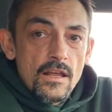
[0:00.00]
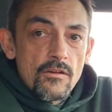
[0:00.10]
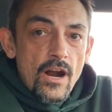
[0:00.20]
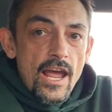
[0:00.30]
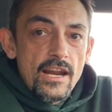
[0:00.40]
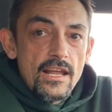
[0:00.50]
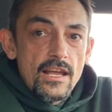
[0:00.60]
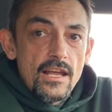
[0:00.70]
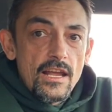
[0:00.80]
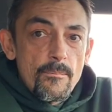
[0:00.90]
right?
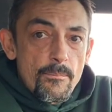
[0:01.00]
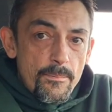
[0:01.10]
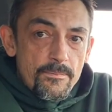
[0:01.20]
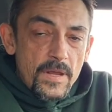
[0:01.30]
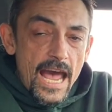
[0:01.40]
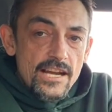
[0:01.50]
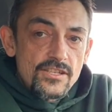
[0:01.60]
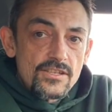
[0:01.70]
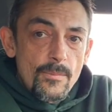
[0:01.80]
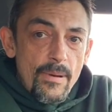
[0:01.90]

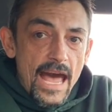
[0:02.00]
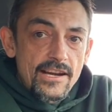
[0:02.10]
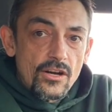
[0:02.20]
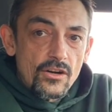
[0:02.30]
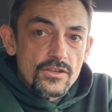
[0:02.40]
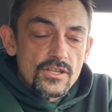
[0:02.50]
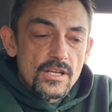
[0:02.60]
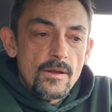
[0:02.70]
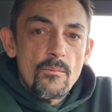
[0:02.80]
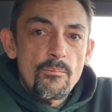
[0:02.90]
Cash is the bad
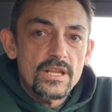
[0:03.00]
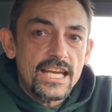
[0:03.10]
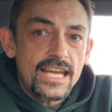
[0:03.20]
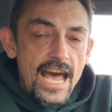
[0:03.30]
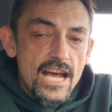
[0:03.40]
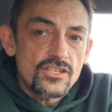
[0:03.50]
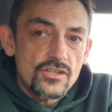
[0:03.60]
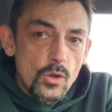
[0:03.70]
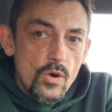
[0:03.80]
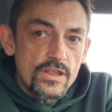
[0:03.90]
currency, but the cash
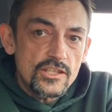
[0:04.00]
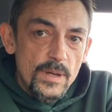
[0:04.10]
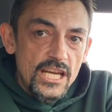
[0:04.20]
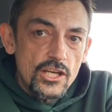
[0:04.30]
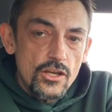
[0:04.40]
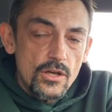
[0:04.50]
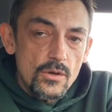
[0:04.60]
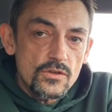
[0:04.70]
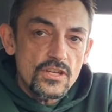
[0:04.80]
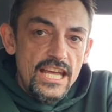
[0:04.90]
is the one that's being
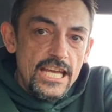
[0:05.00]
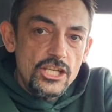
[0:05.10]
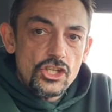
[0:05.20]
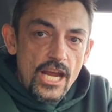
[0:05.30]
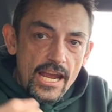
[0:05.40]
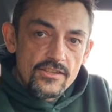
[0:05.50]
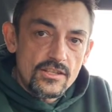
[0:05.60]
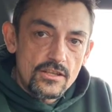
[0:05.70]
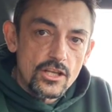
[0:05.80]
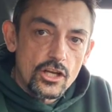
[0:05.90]
used. It
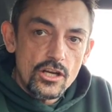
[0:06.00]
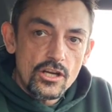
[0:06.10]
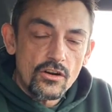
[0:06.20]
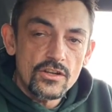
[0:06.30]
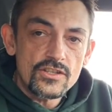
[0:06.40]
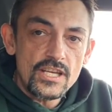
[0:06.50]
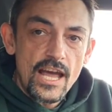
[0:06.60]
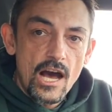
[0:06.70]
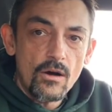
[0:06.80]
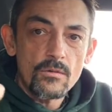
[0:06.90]
chased the good
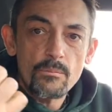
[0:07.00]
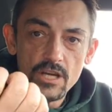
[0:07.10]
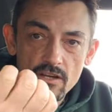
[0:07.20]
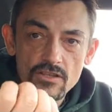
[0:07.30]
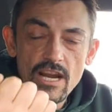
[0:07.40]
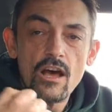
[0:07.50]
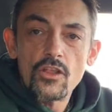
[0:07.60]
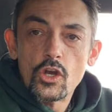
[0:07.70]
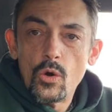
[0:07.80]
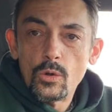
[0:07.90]
currency out because now
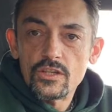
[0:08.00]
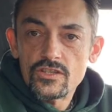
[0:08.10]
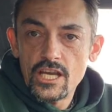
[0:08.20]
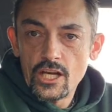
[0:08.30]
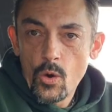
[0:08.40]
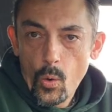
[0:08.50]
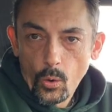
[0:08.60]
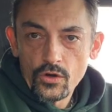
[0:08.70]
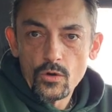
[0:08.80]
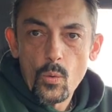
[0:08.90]
the gold is getting
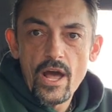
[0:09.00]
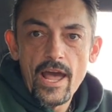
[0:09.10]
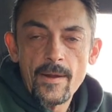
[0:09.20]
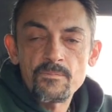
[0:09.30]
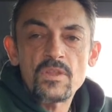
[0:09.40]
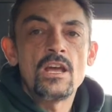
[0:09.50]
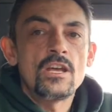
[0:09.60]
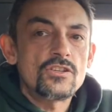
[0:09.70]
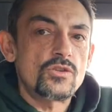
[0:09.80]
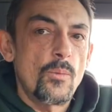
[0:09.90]
hoarded away.
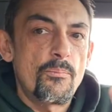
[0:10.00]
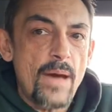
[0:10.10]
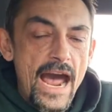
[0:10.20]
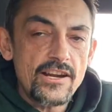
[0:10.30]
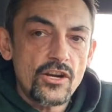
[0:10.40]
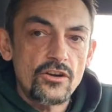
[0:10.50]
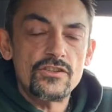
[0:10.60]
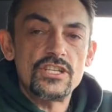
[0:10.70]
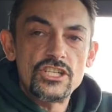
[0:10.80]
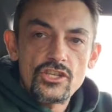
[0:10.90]
So bad
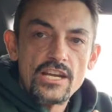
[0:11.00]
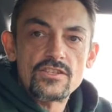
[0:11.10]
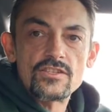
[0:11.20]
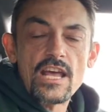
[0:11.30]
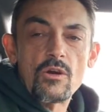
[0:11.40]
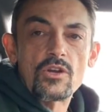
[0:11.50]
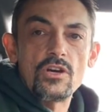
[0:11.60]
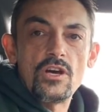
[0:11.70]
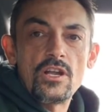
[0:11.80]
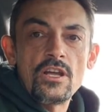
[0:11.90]
currency chases out
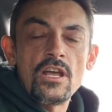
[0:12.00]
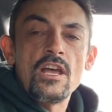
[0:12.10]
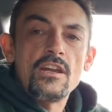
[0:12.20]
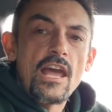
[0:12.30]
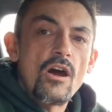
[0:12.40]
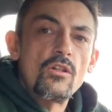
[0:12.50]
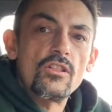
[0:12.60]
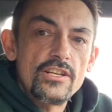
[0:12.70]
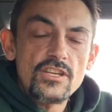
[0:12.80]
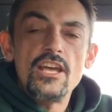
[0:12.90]
good. Now,
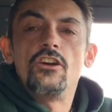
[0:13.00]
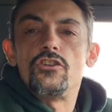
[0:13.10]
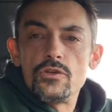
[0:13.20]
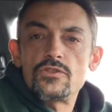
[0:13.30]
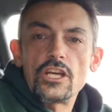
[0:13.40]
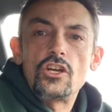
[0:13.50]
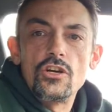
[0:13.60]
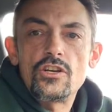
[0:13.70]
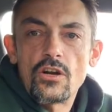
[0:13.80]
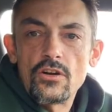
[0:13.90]
let's introduce a
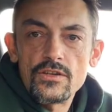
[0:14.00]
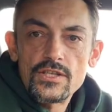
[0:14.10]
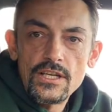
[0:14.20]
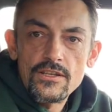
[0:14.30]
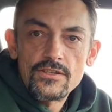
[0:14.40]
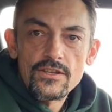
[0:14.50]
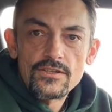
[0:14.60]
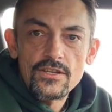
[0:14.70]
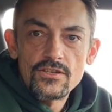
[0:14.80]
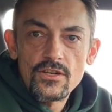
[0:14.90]
good currency into the
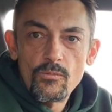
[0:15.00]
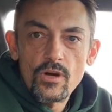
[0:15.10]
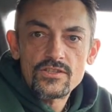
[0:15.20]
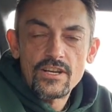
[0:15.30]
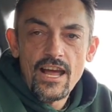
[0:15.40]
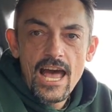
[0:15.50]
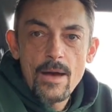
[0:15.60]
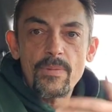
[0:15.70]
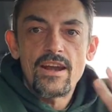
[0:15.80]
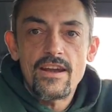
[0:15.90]
system. What's going to
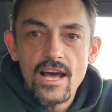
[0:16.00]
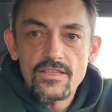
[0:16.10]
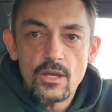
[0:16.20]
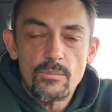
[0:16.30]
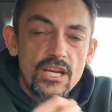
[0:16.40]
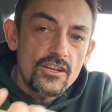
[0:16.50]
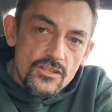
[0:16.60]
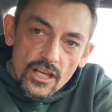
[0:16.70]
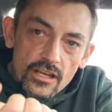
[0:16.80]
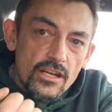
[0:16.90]
happen? Nothing,
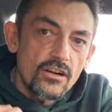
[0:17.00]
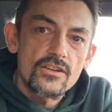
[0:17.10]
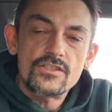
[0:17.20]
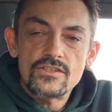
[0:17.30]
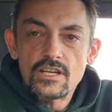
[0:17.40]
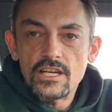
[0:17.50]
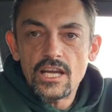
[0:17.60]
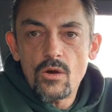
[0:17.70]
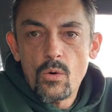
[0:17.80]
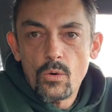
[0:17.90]
because the good currency is going to
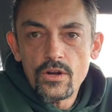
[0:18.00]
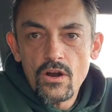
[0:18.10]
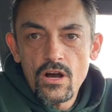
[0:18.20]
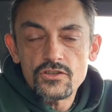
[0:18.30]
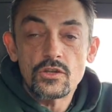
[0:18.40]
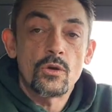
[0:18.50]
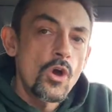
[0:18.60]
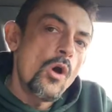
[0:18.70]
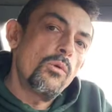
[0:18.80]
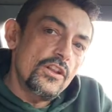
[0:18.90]
get hoarded onto.
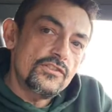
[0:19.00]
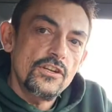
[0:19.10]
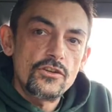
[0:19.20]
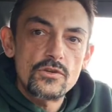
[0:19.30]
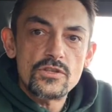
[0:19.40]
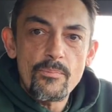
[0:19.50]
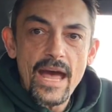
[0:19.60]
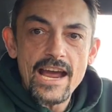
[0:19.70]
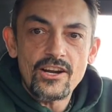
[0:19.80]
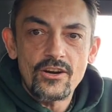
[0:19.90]
Well, let's introduce a
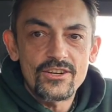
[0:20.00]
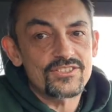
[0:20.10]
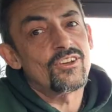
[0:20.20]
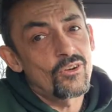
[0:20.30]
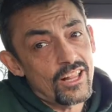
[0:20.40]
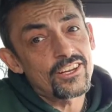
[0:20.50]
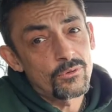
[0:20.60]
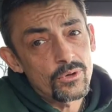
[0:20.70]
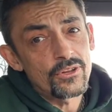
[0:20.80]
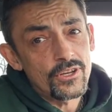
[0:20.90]
bad currency. Well, like,
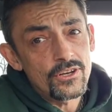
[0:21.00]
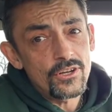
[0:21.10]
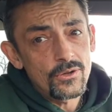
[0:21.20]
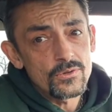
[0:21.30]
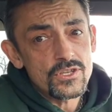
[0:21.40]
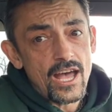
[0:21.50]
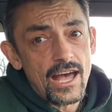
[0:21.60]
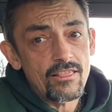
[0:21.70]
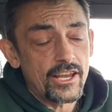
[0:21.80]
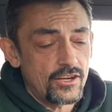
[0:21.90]
you're really going to use
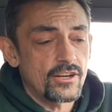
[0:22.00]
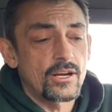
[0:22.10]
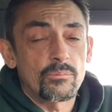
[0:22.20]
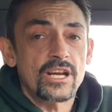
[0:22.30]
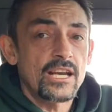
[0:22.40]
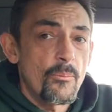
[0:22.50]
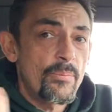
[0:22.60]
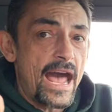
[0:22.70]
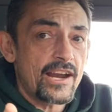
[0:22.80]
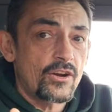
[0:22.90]
that. Like, you're going to bring in a
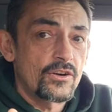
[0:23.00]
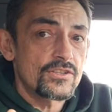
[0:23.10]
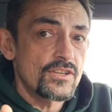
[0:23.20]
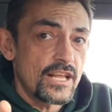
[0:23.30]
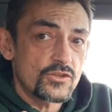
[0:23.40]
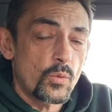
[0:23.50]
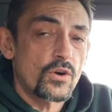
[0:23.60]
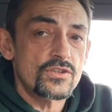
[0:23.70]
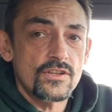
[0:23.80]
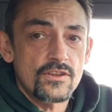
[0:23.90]
bad currency that's
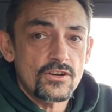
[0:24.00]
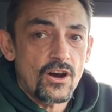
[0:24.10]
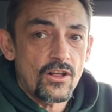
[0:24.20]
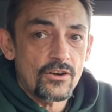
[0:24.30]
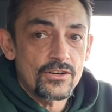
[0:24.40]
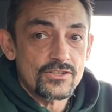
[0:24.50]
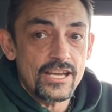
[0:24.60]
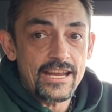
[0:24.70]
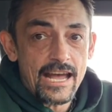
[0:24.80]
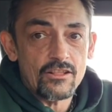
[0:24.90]
worse than the dollar and
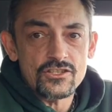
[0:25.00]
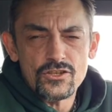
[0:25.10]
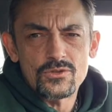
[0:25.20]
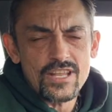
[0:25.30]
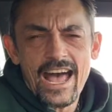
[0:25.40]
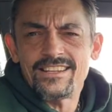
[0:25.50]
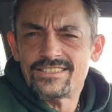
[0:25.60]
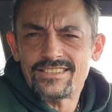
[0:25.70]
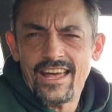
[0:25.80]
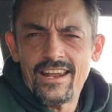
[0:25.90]
say, yeah, let's use that
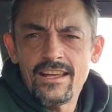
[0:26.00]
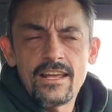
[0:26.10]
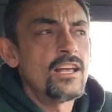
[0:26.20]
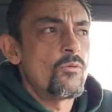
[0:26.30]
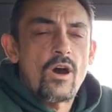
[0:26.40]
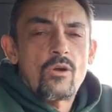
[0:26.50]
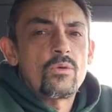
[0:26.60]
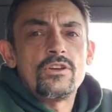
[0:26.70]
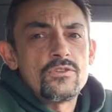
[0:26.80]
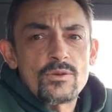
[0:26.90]
instead. Why don't
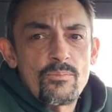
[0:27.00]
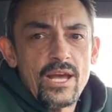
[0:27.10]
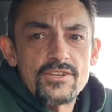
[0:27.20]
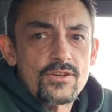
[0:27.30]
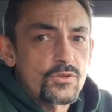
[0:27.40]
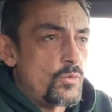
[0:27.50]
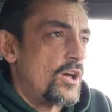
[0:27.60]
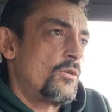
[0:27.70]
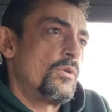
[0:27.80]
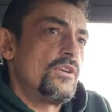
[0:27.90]
we use in pesos? Why
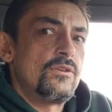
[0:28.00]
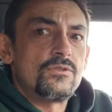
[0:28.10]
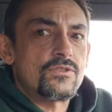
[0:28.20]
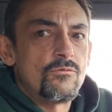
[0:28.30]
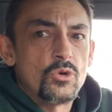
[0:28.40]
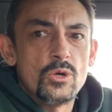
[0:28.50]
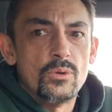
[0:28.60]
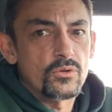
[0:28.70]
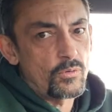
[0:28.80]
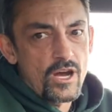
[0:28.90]
don't we use in
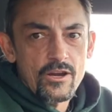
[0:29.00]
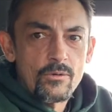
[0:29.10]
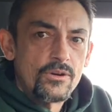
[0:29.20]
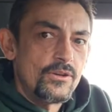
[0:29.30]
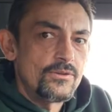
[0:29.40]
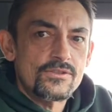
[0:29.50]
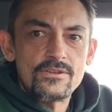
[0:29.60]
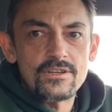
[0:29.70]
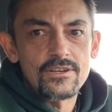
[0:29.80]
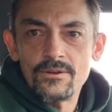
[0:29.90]
rubles? Why don't we use
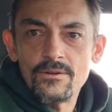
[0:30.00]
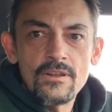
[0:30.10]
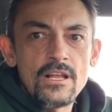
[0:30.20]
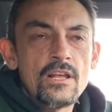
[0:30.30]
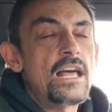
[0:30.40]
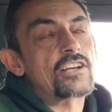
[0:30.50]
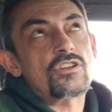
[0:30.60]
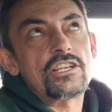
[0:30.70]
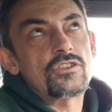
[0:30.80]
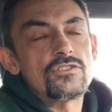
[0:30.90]
in, you know,
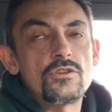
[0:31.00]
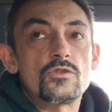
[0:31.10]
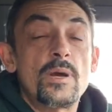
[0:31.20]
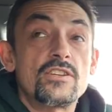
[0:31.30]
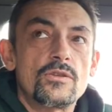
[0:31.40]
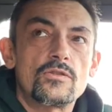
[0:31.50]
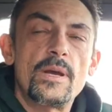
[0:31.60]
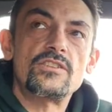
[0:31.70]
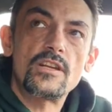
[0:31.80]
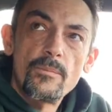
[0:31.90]
actually, I shouldn't use pesos.
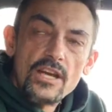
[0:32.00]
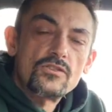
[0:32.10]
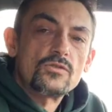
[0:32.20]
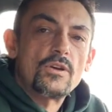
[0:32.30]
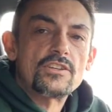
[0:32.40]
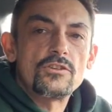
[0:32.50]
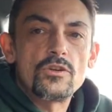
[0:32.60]
Mexican pesos are actually